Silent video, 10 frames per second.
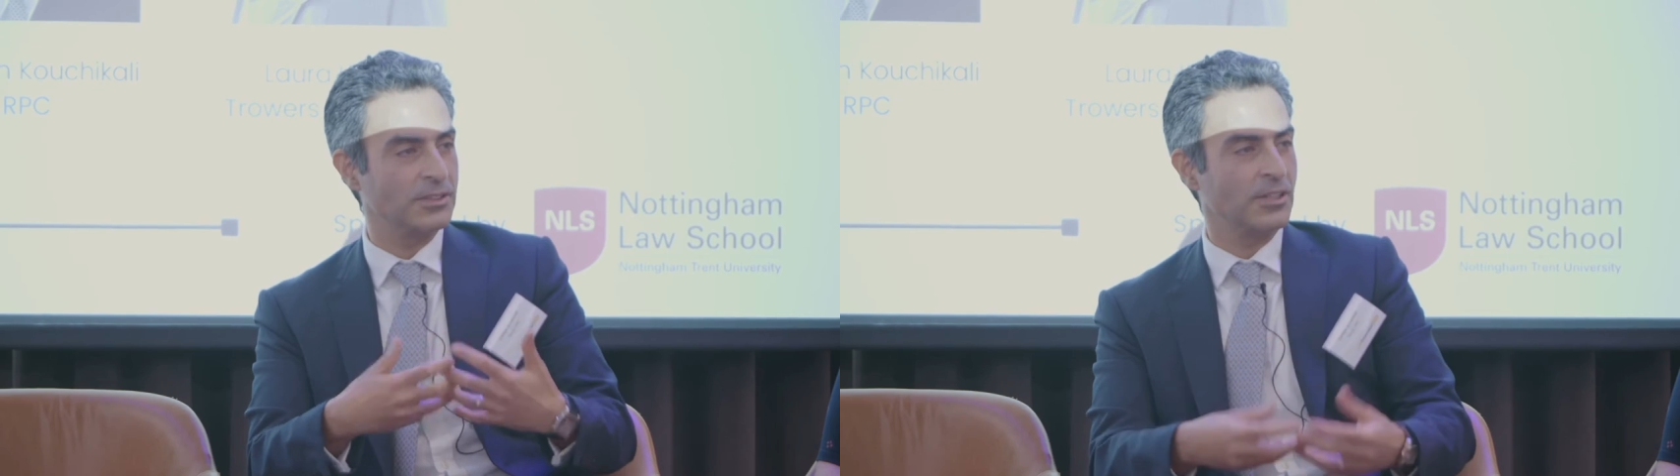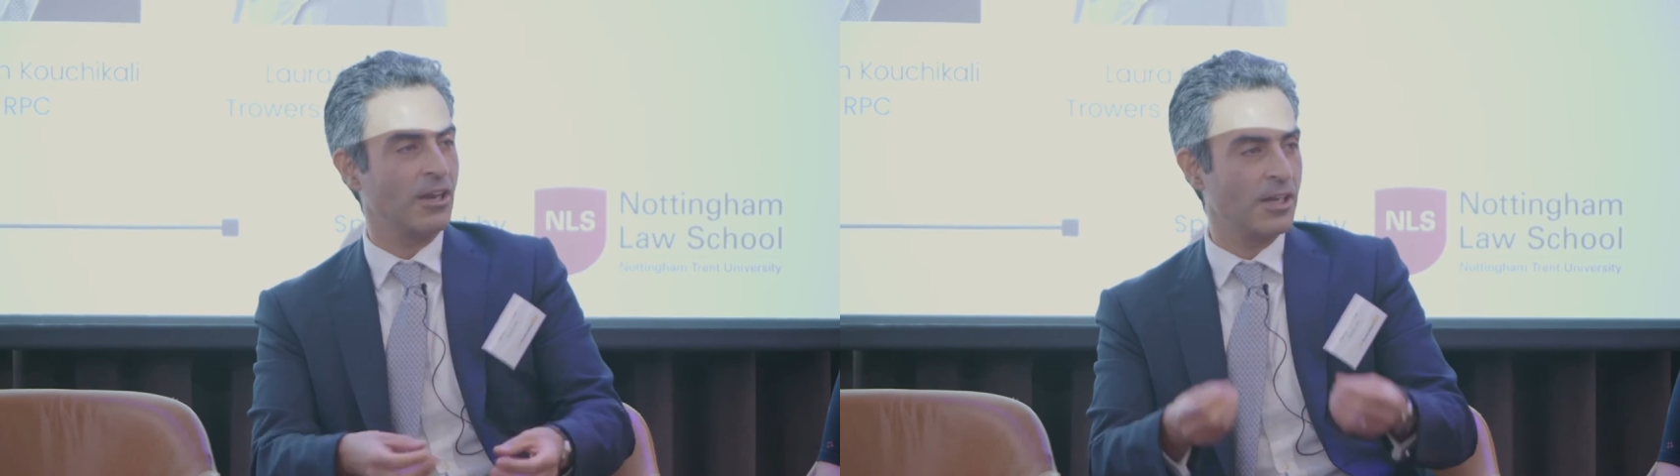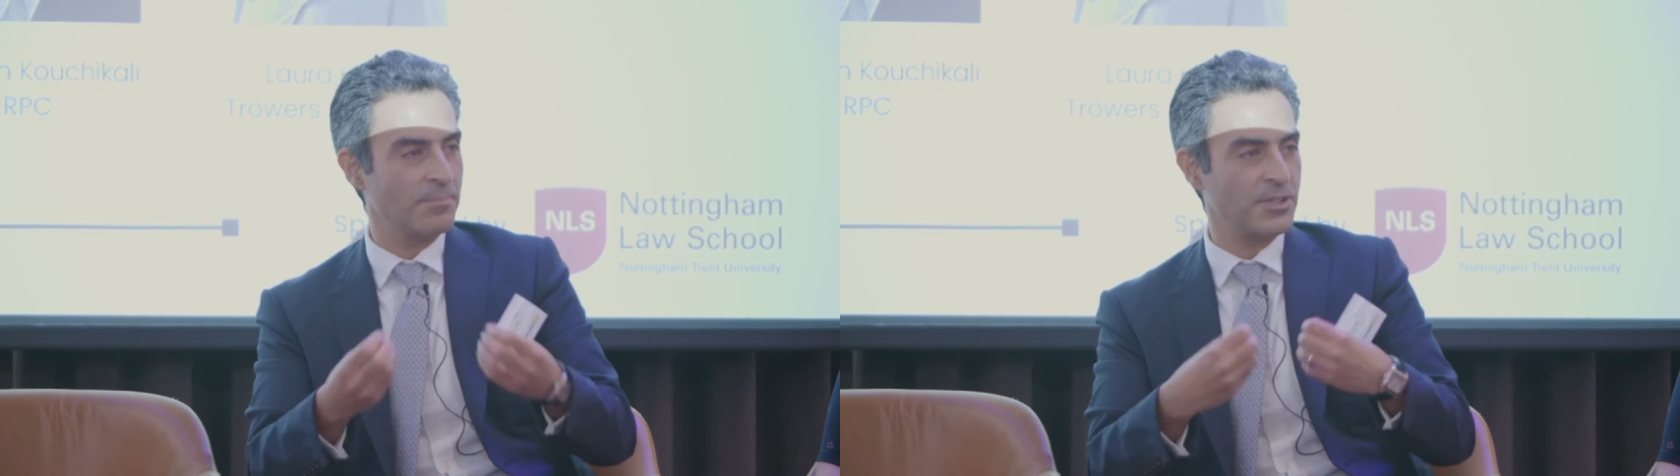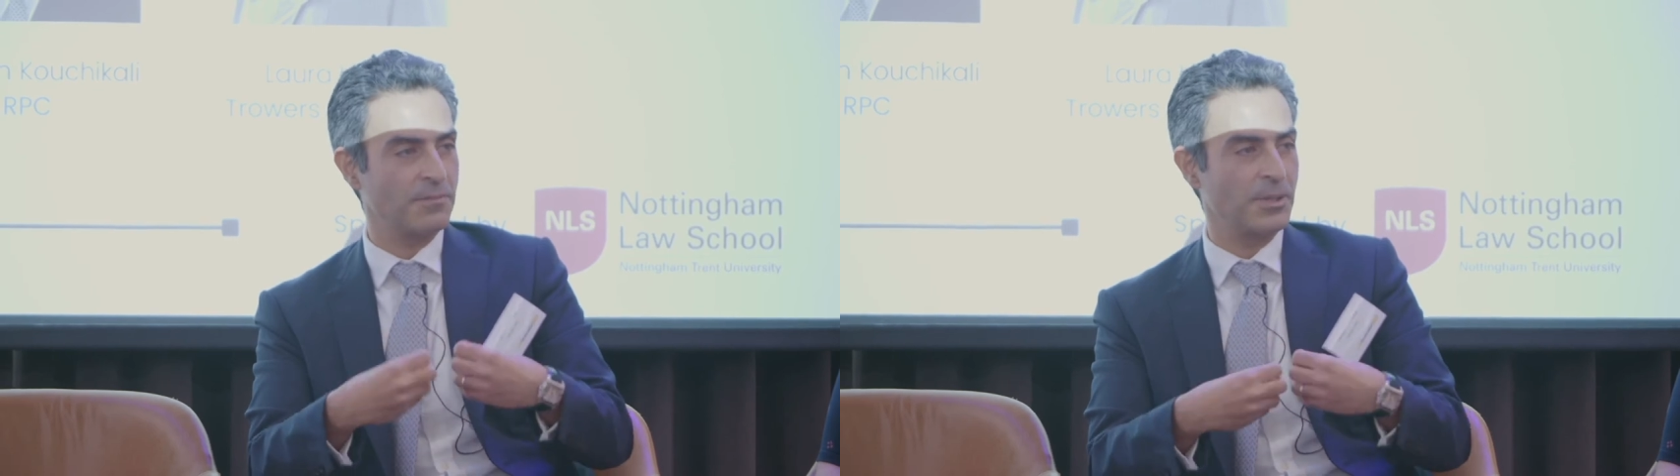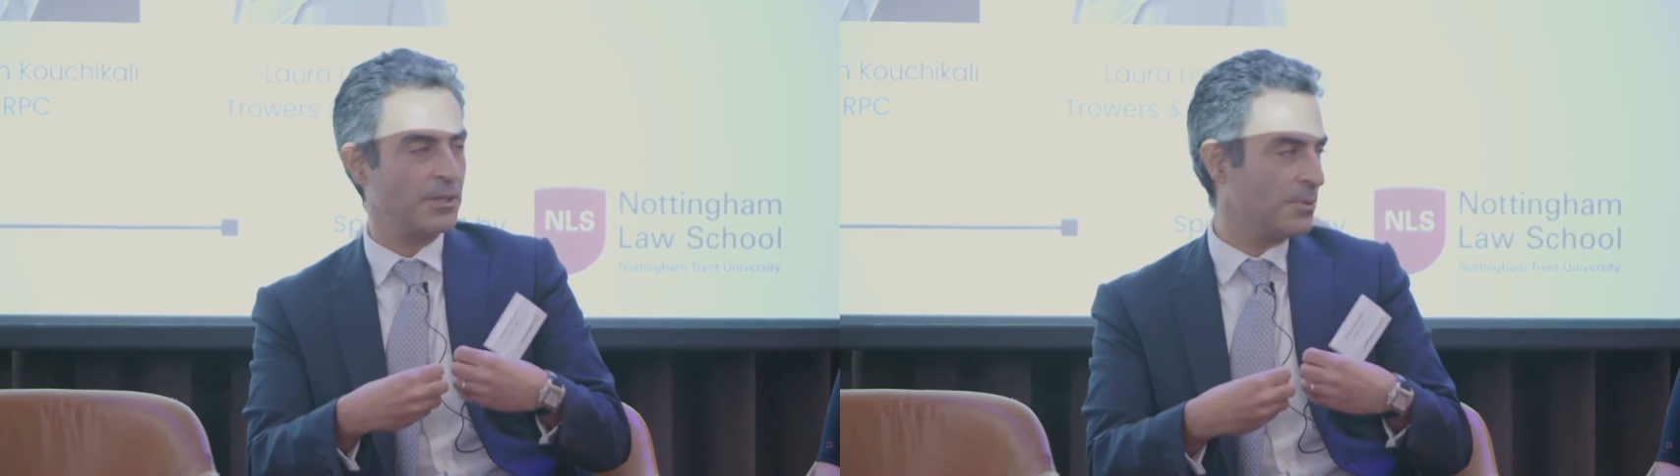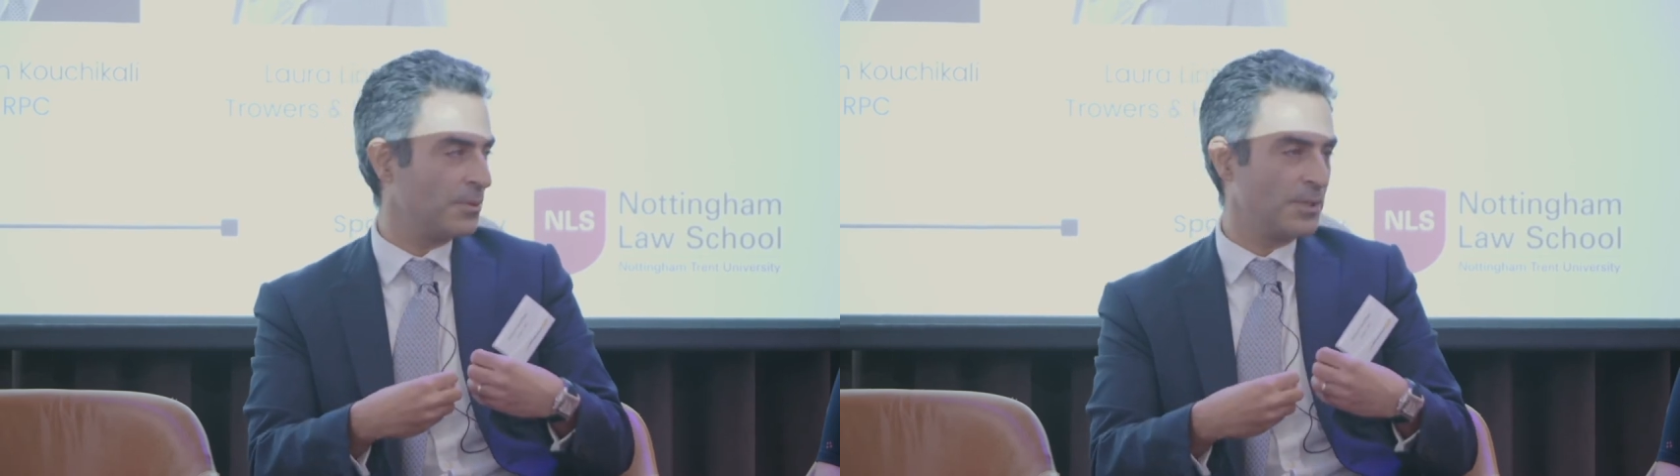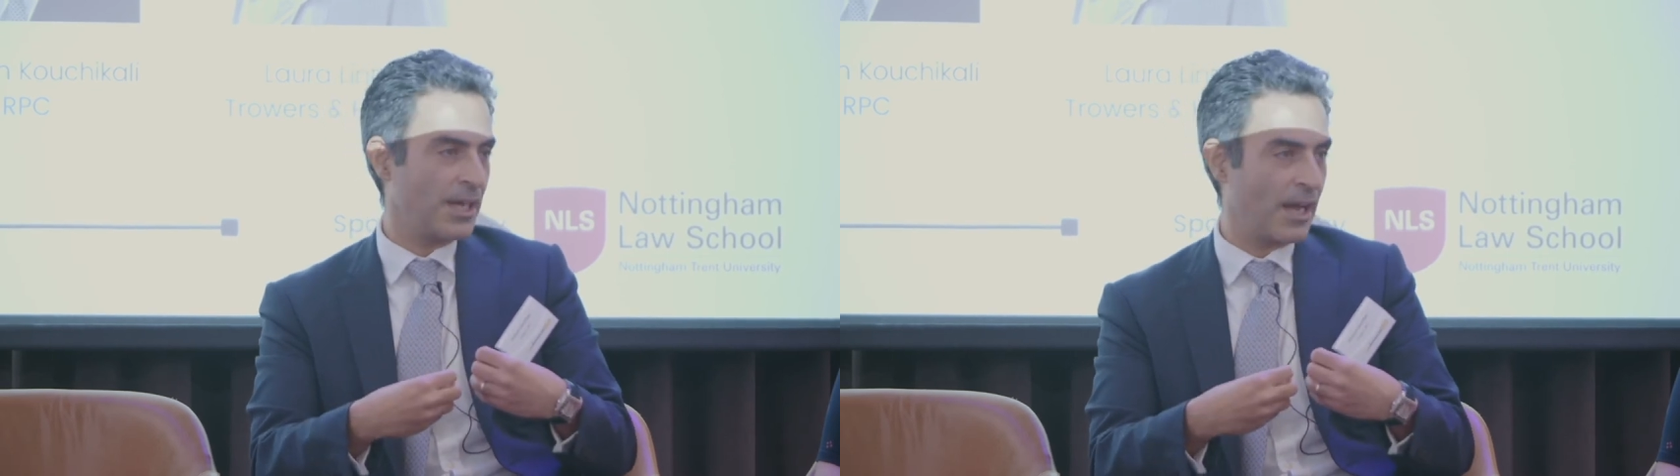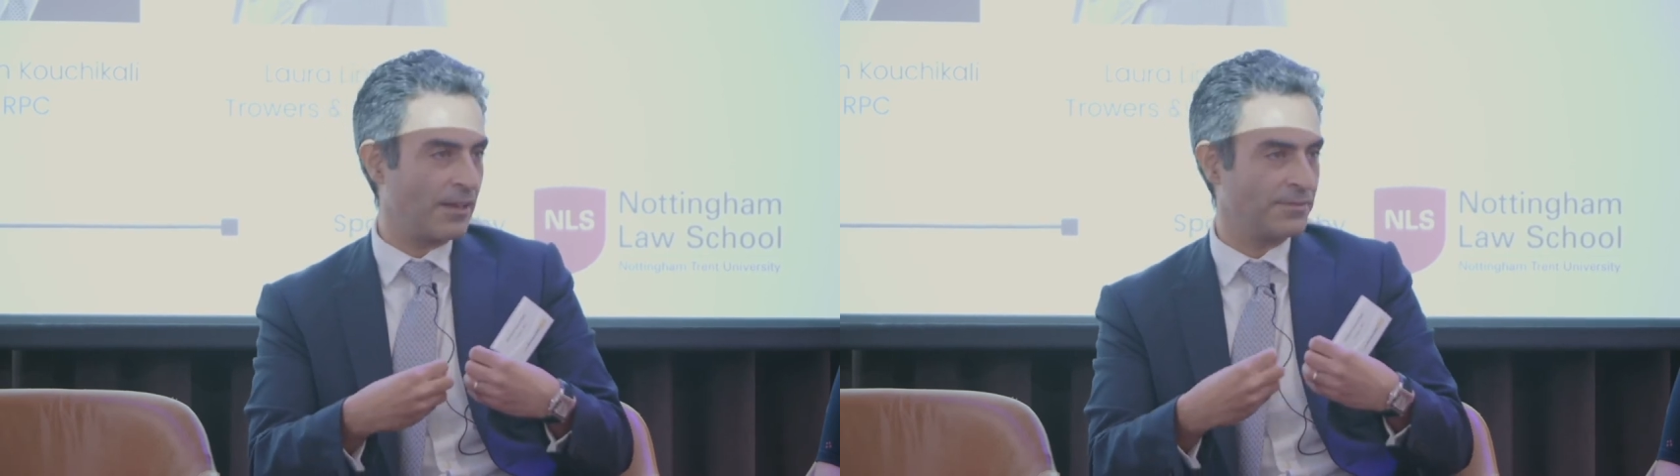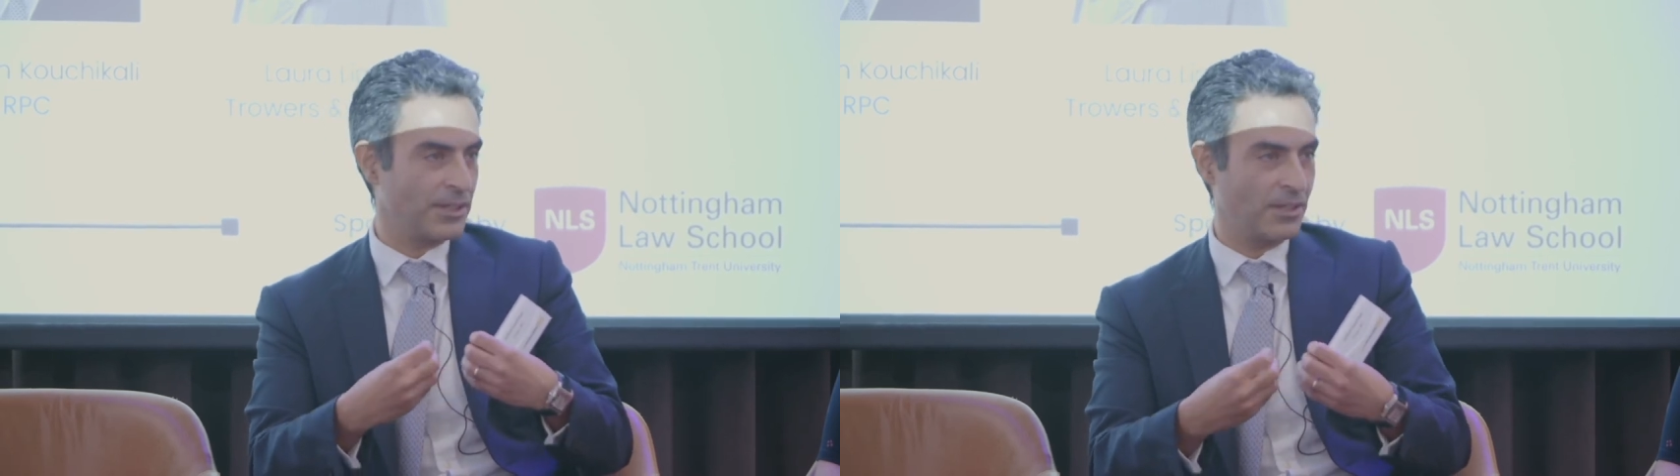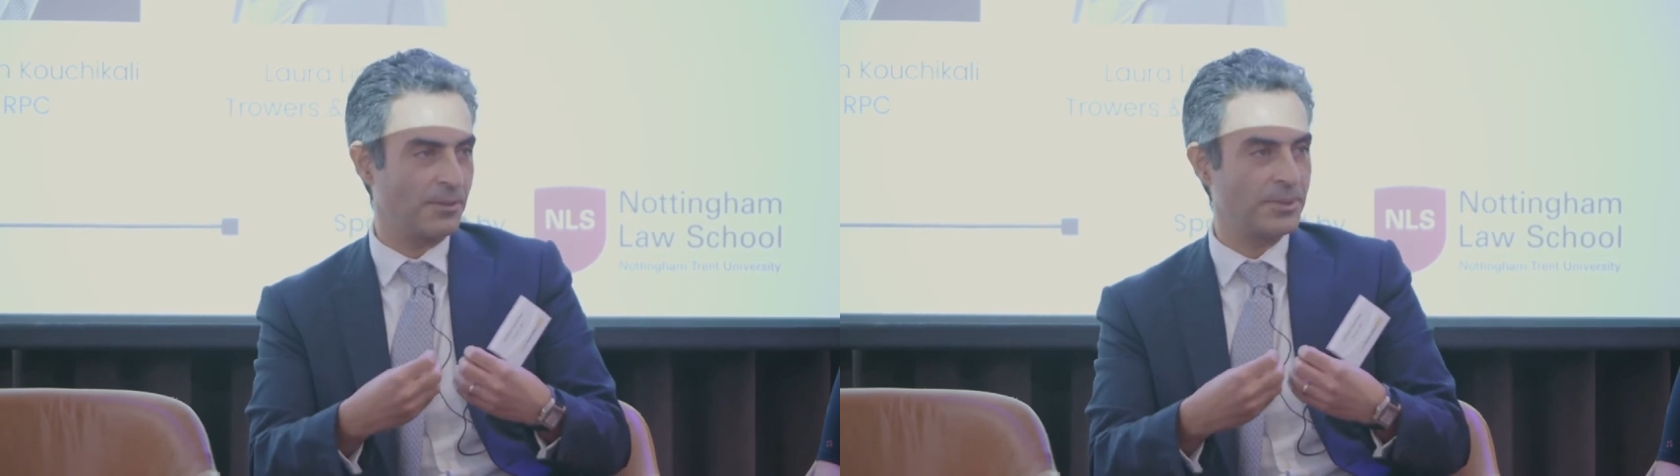the types of people we
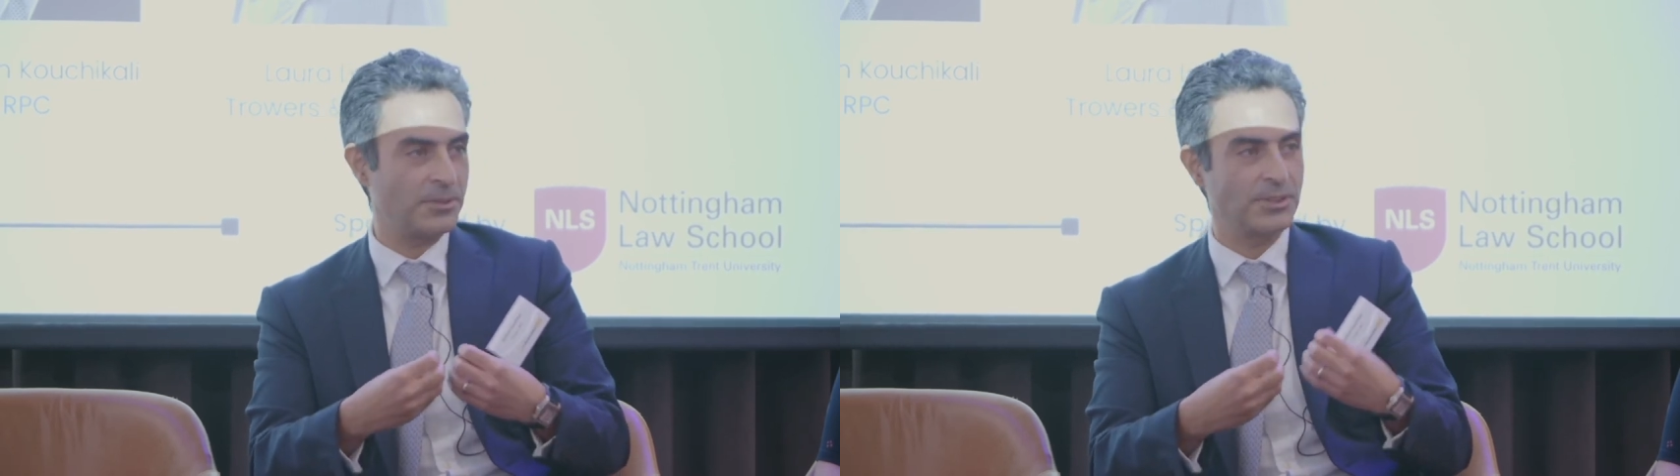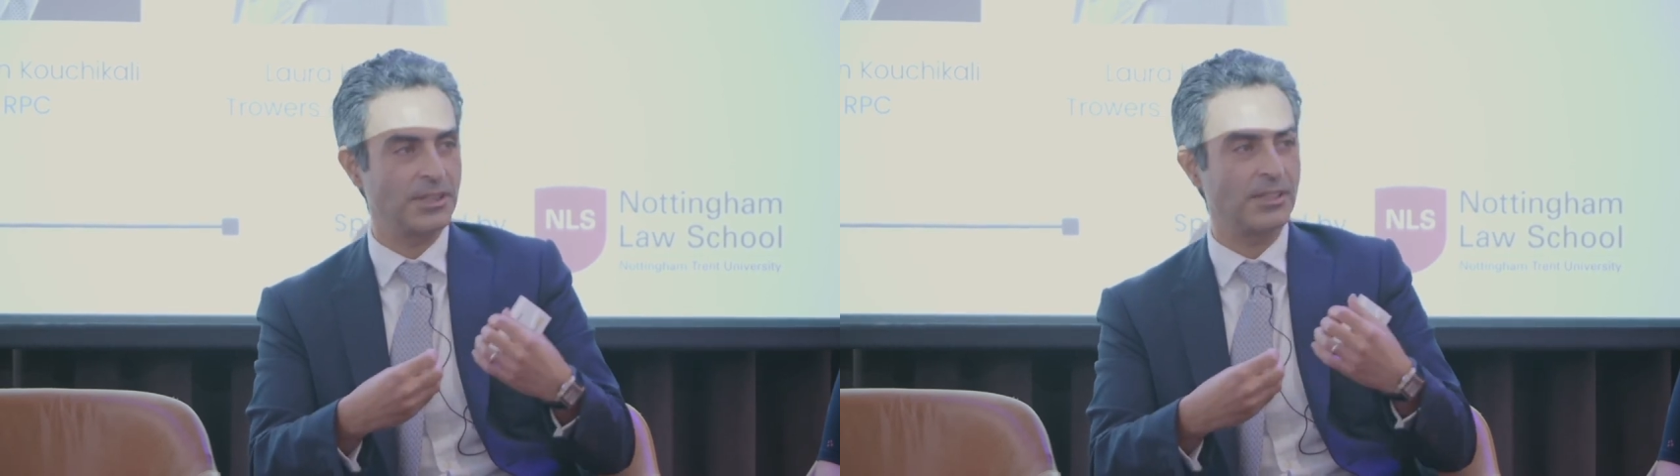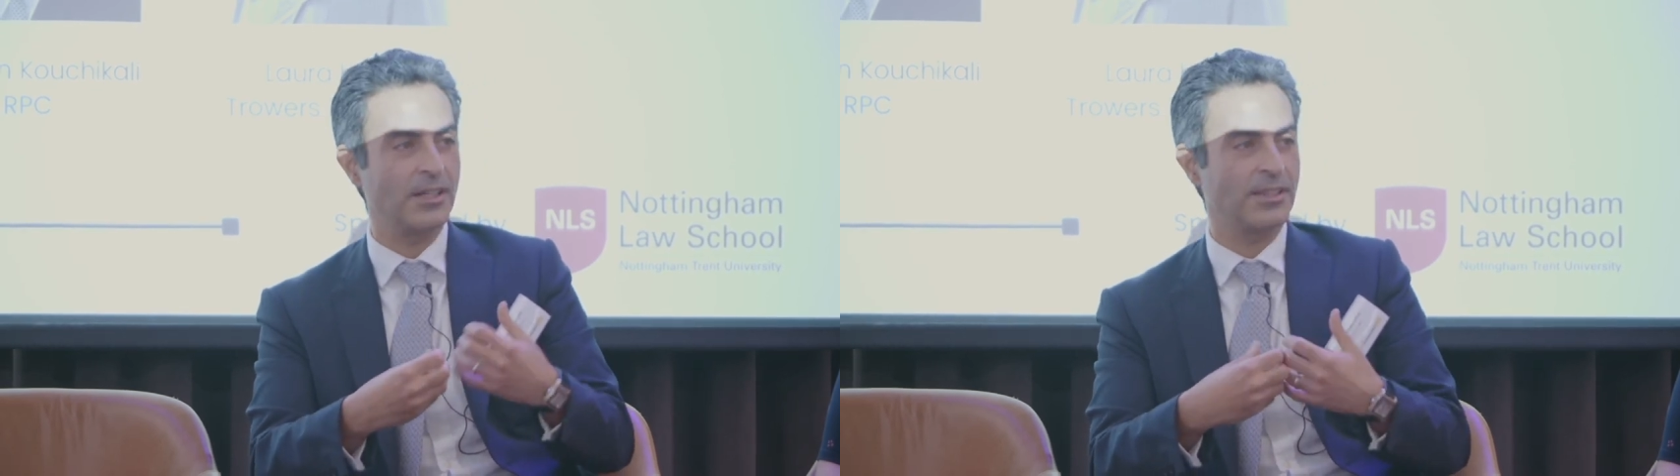have in our building.